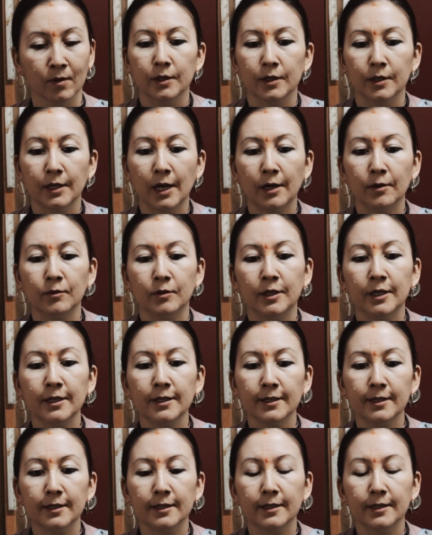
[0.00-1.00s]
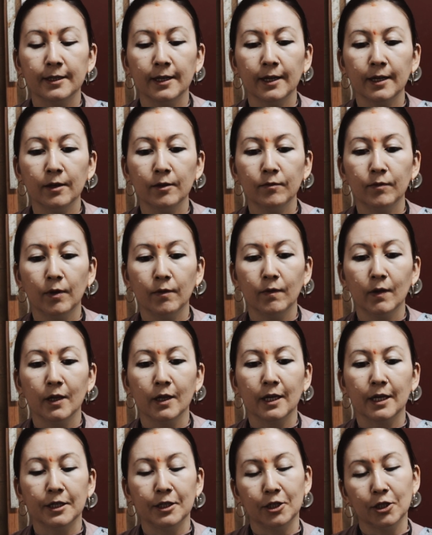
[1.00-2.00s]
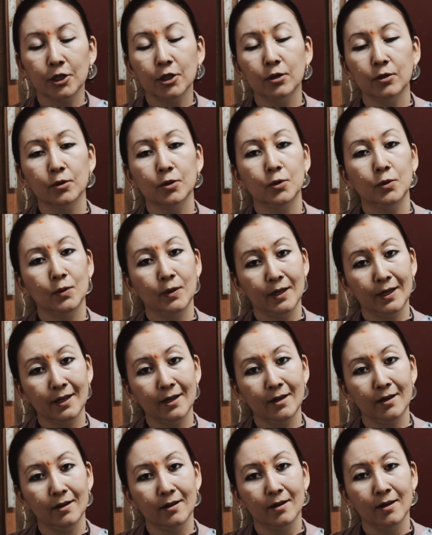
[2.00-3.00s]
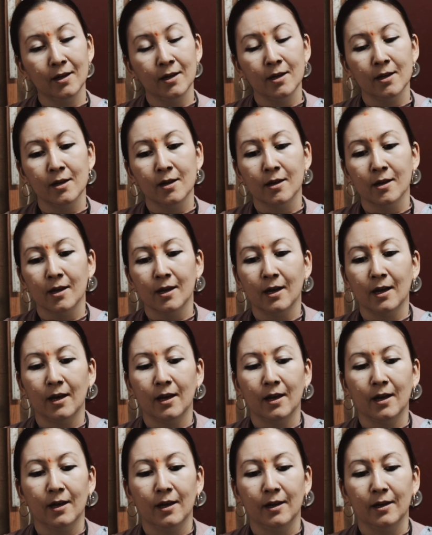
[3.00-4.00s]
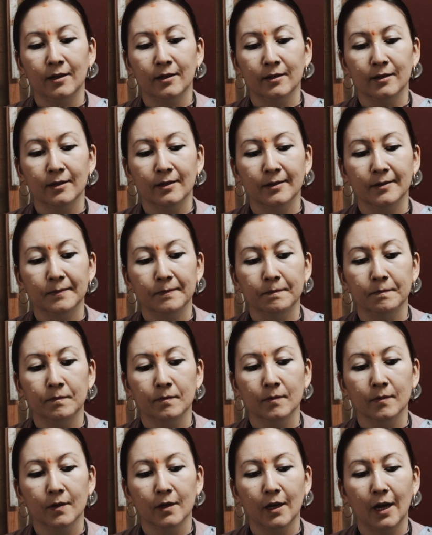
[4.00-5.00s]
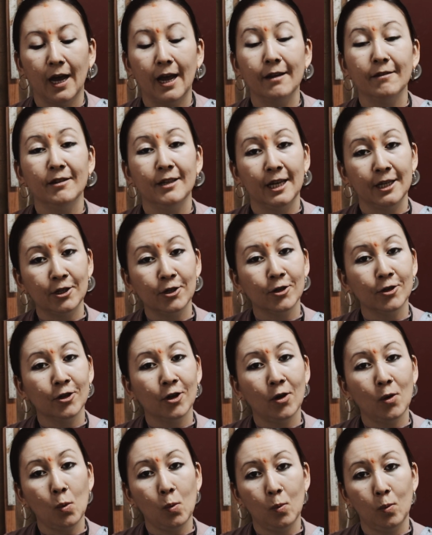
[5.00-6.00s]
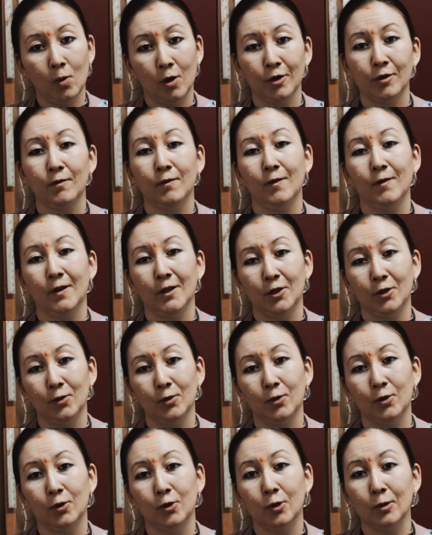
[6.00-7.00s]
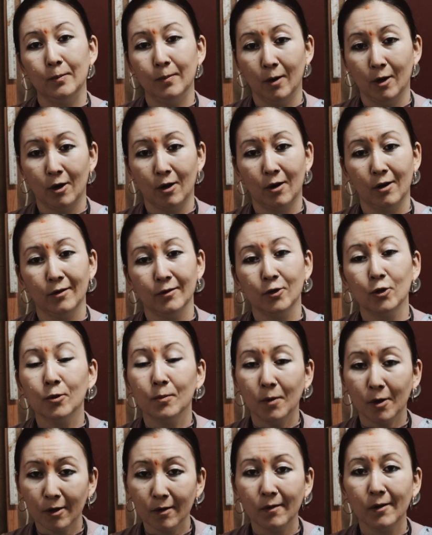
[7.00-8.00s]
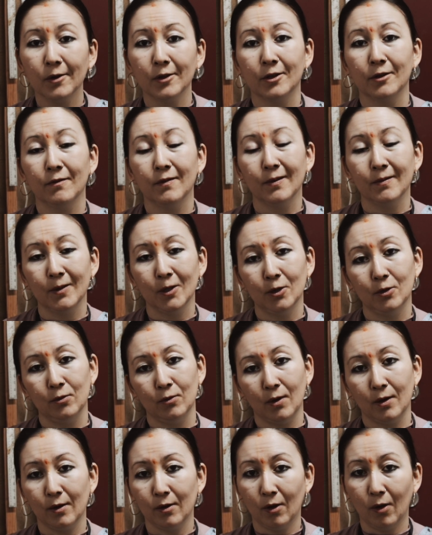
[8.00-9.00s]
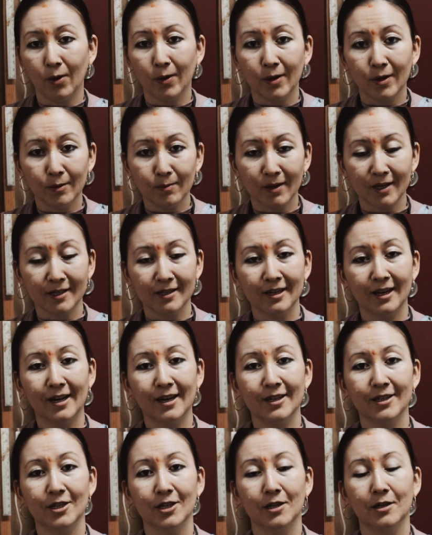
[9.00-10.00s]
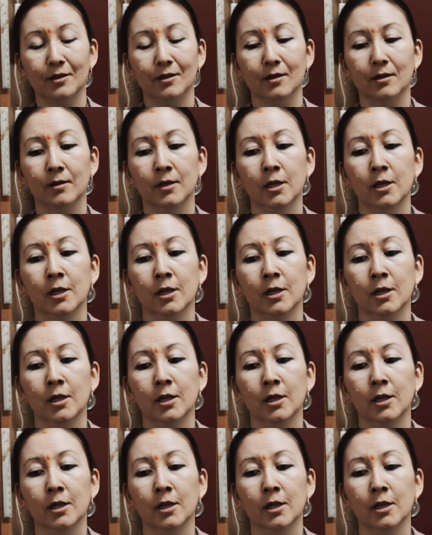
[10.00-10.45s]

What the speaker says: Now this thing we will continue doing, and I'll let you know what we will do tomorrow. Tomorrow also we will do oil massage and